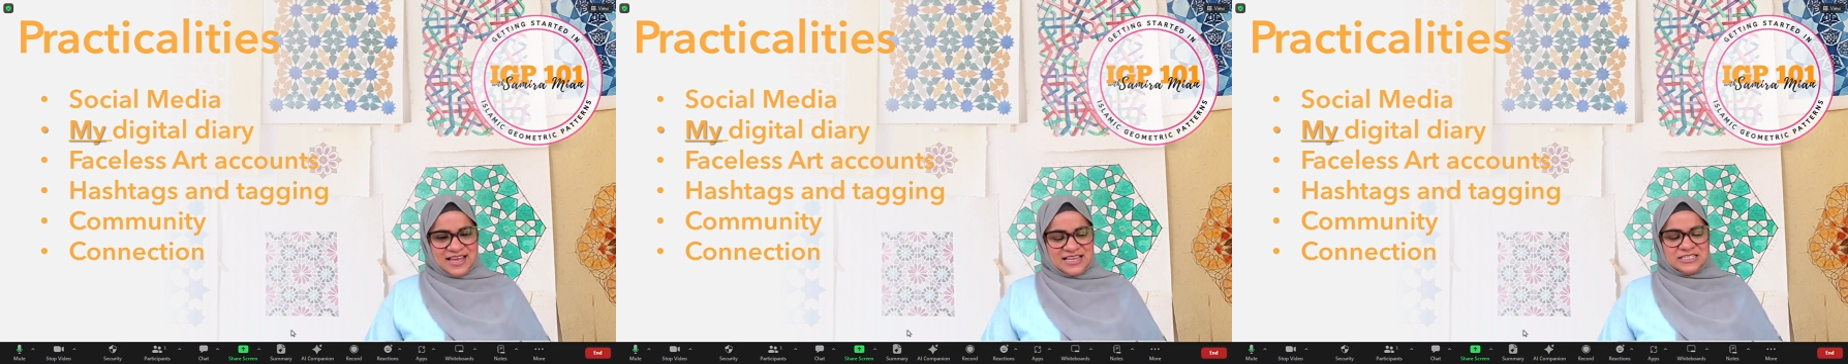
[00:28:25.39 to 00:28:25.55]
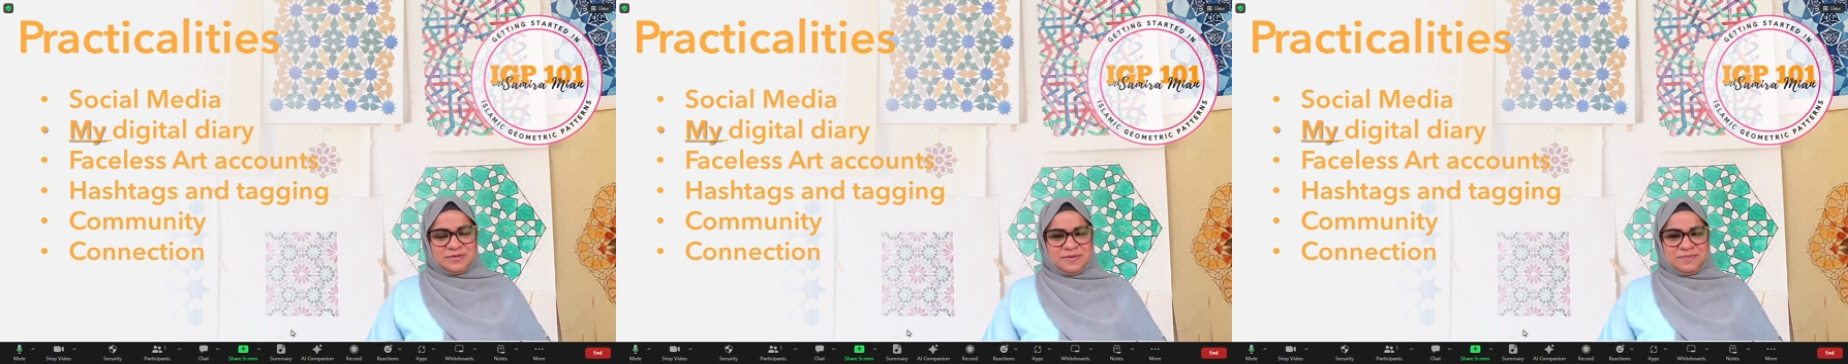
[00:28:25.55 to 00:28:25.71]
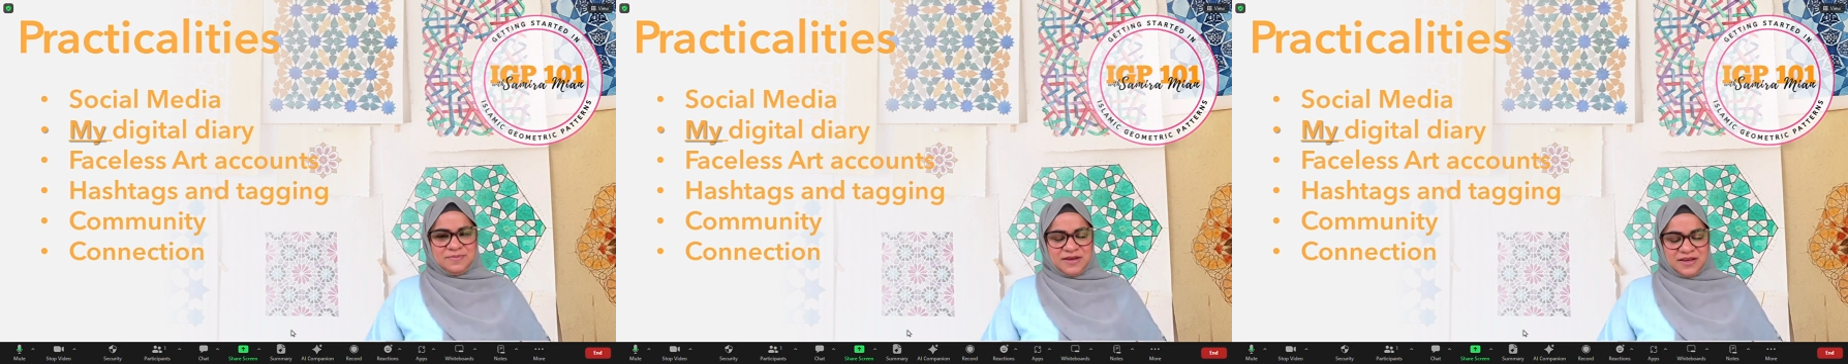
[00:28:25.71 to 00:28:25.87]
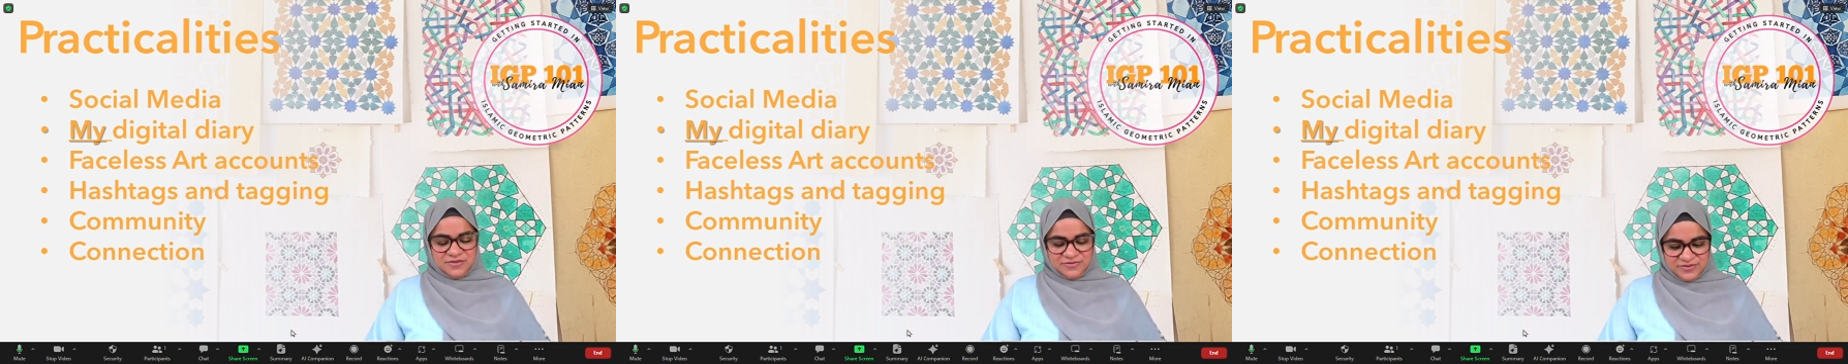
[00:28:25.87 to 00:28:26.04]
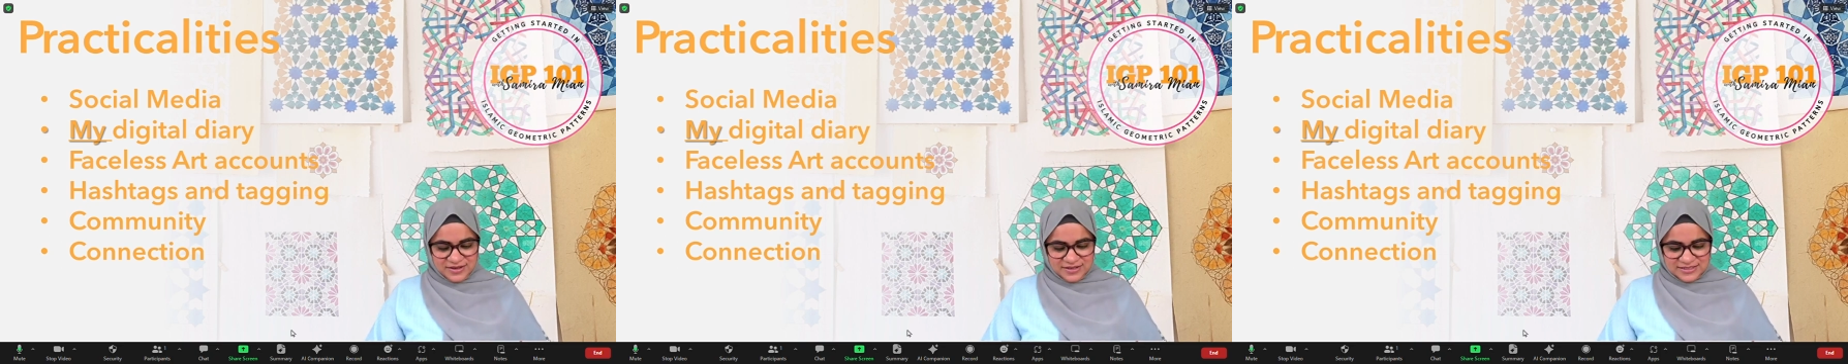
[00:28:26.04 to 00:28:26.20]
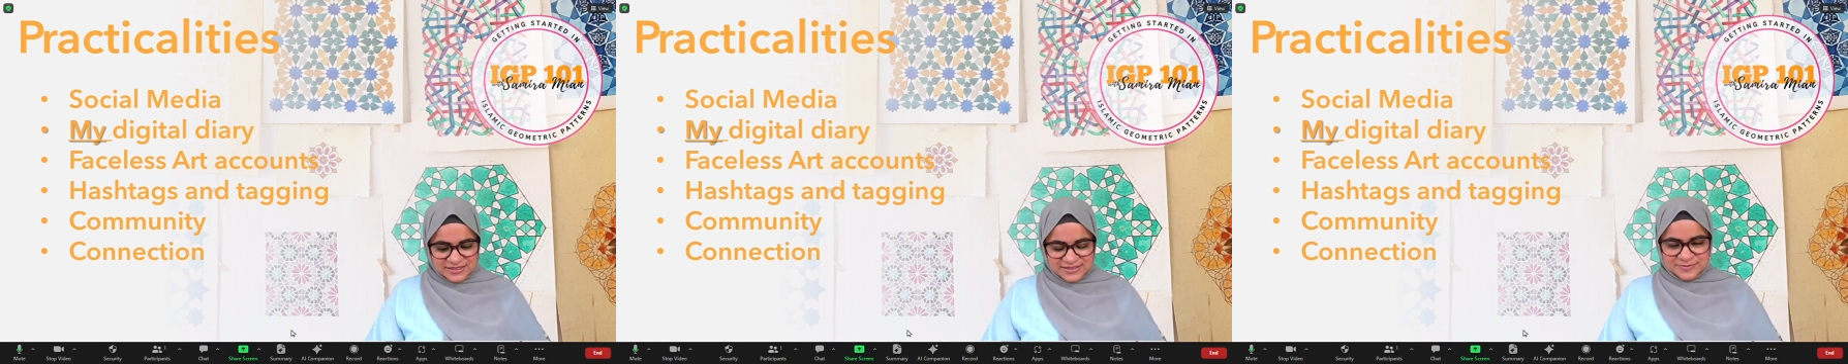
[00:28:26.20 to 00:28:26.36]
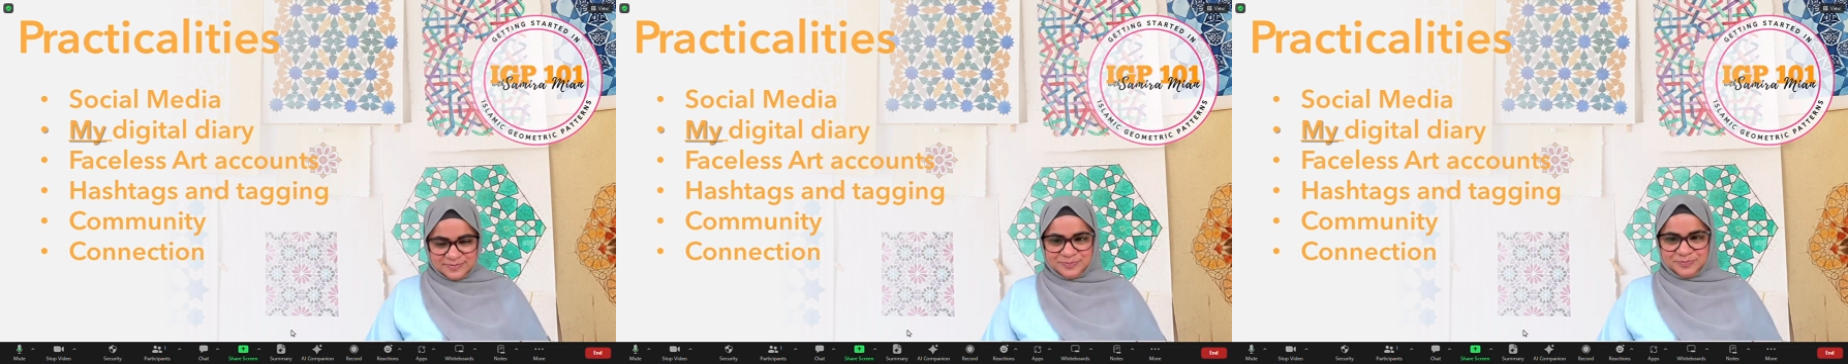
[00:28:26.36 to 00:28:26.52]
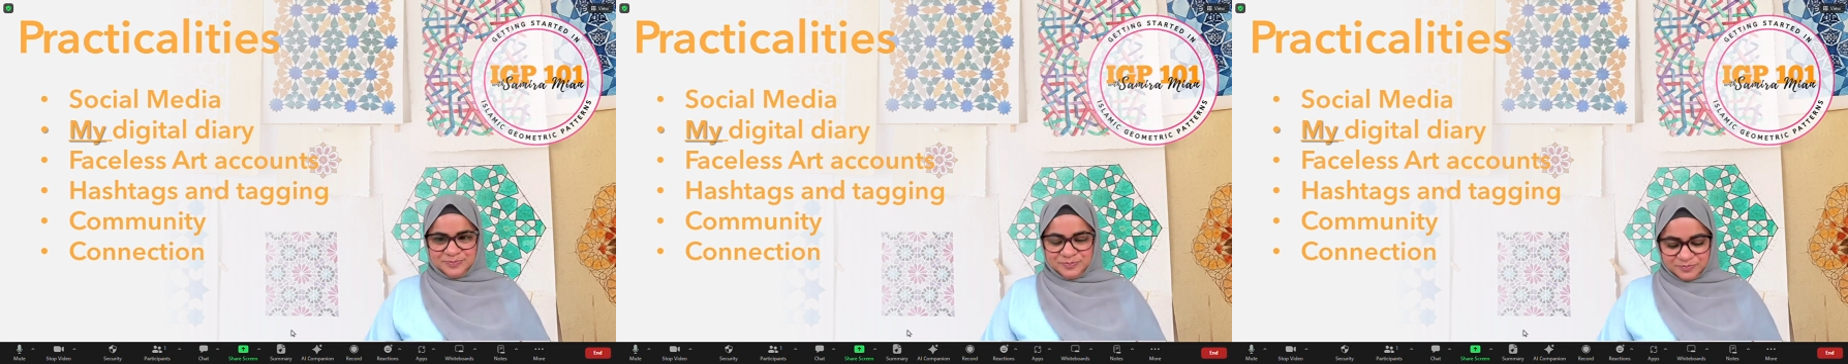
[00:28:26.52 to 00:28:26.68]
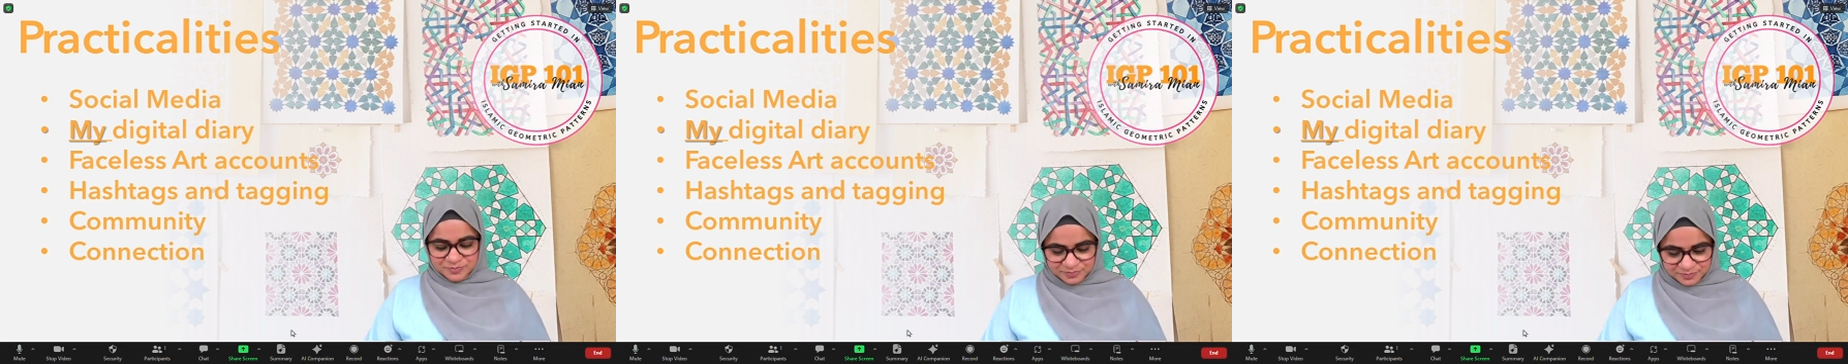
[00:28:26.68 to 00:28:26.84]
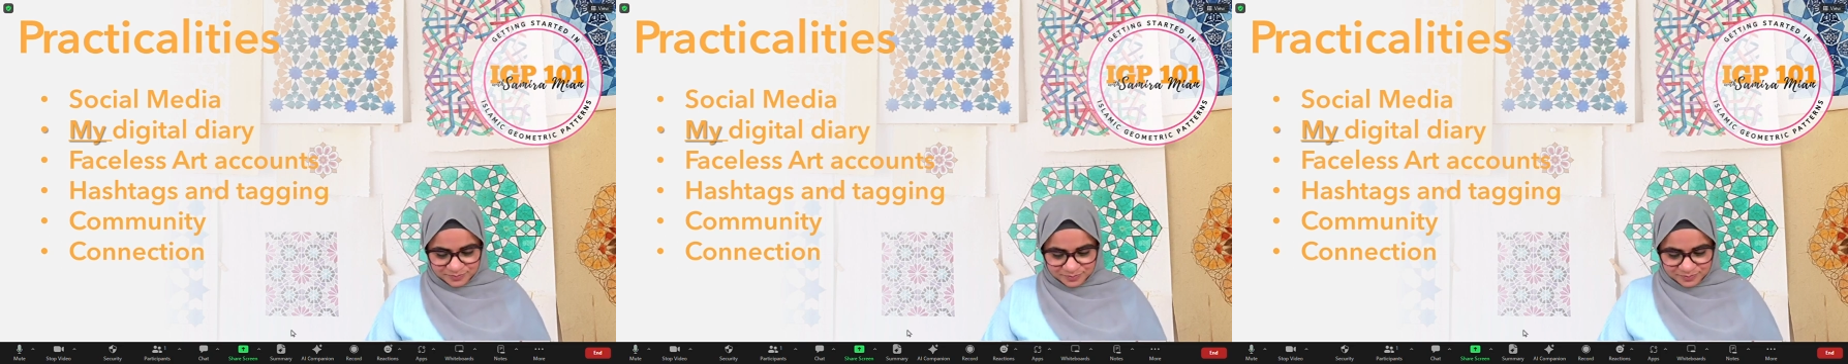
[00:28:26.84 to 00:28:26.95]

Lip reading: it's fine. It's not